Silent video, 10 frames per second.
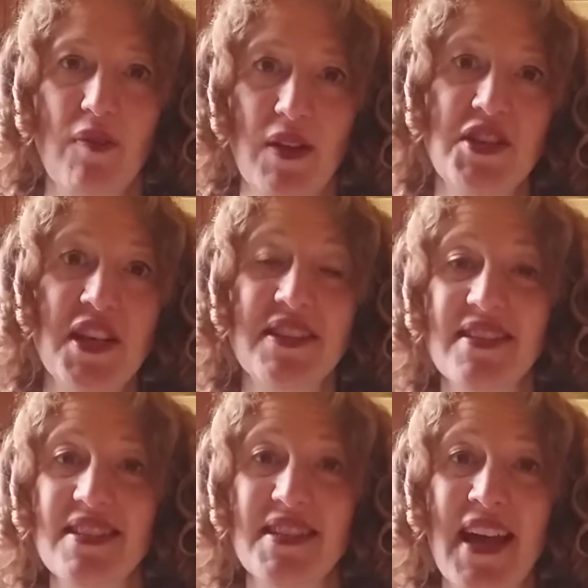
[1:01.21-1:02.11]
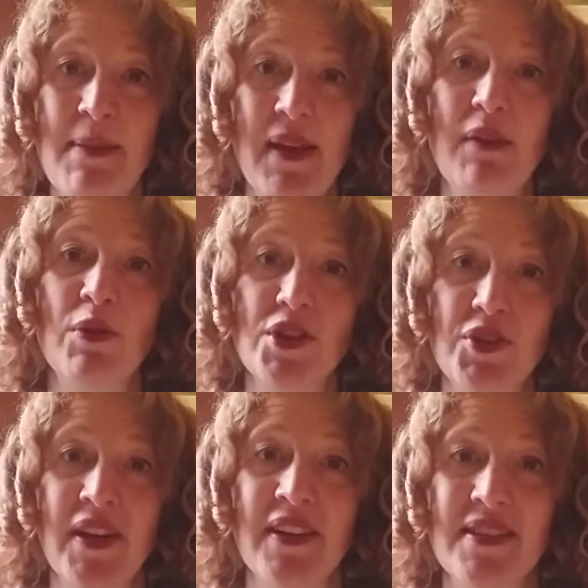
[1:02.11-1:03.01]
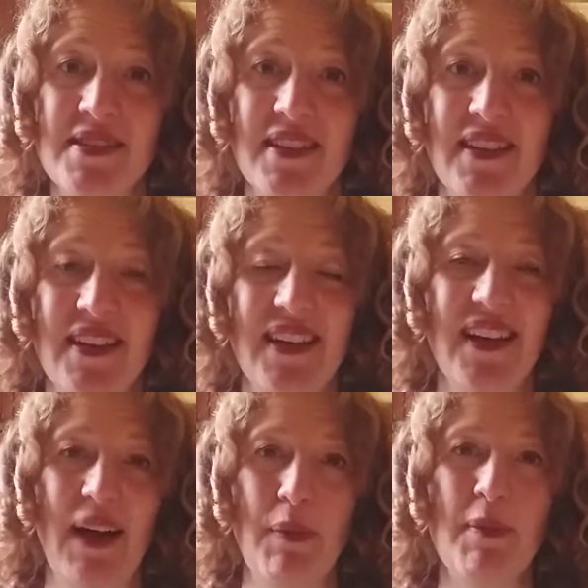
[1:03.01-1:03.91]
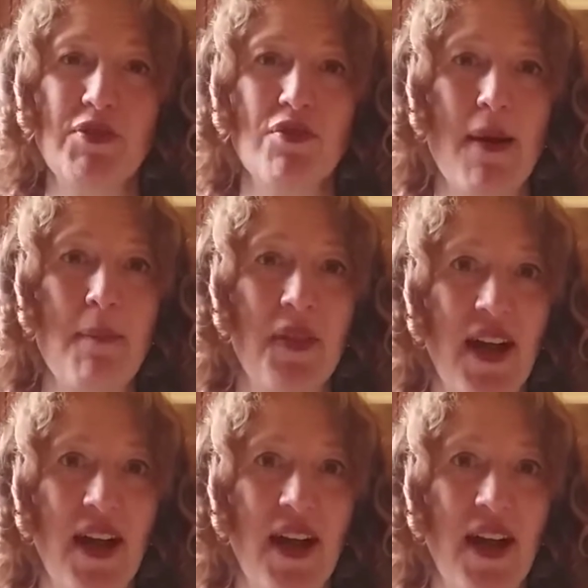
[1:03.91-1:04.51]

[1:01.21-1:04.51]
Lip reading: in Jesus' name, he will join us. And we must remember